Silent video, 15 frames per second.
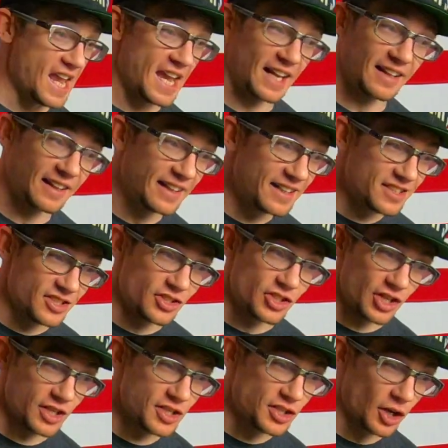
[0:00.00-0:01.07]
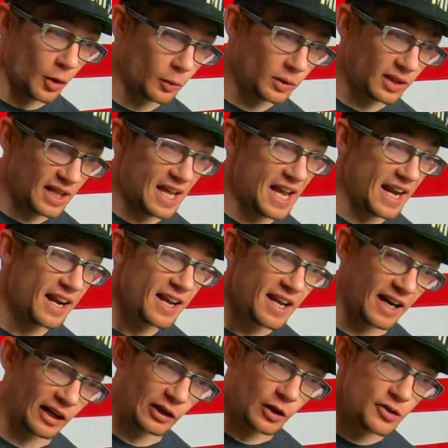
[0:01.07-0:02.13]
analytics just don't lie,
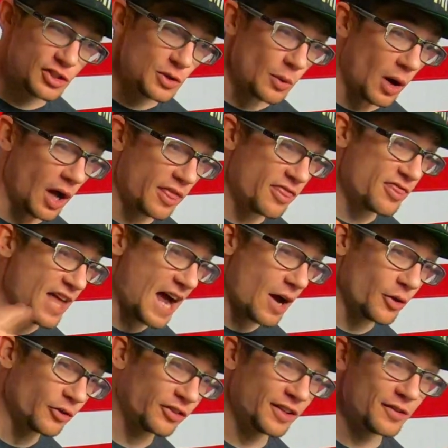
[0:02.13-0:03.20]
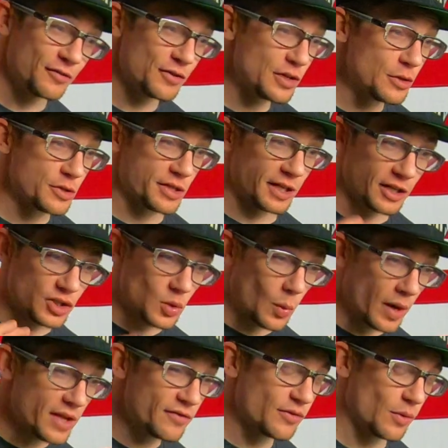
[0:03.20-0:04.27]
and close to a thousand views in a
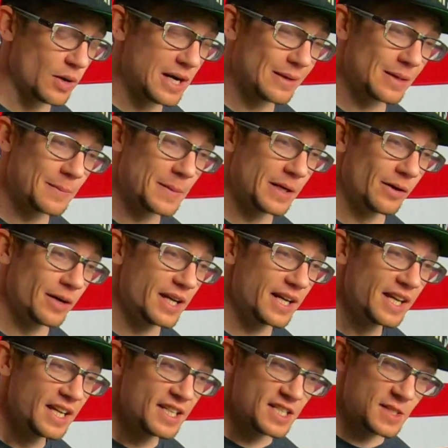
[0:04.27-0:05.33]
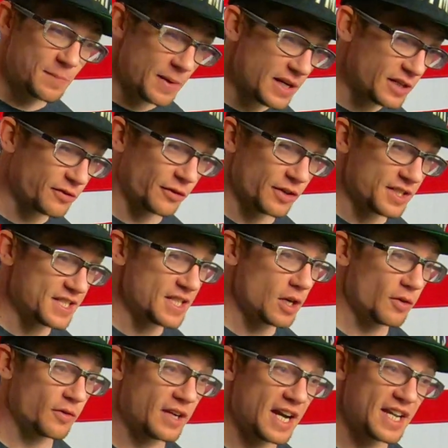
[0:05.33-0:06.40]
twenty-four hour period speaks for
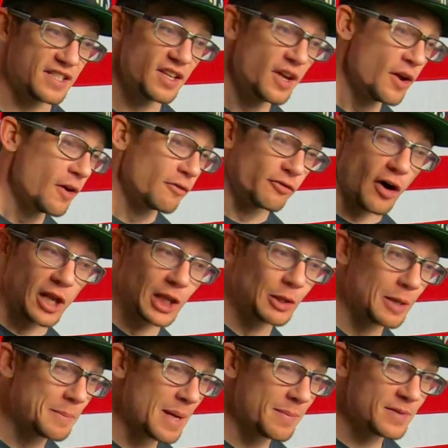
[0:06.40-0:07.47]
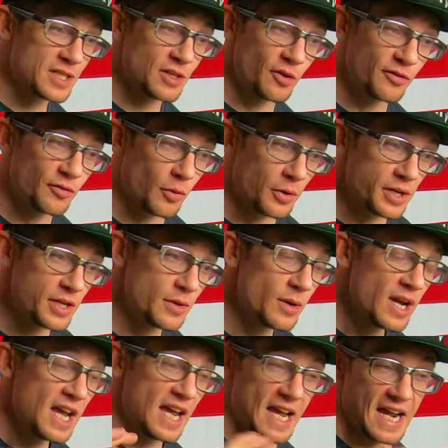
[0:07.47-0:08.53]
itself, guys. Follow-up episode for you,
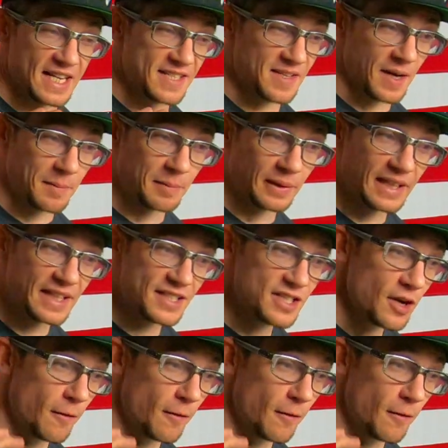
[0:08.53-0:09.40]
Hatsan Blitz,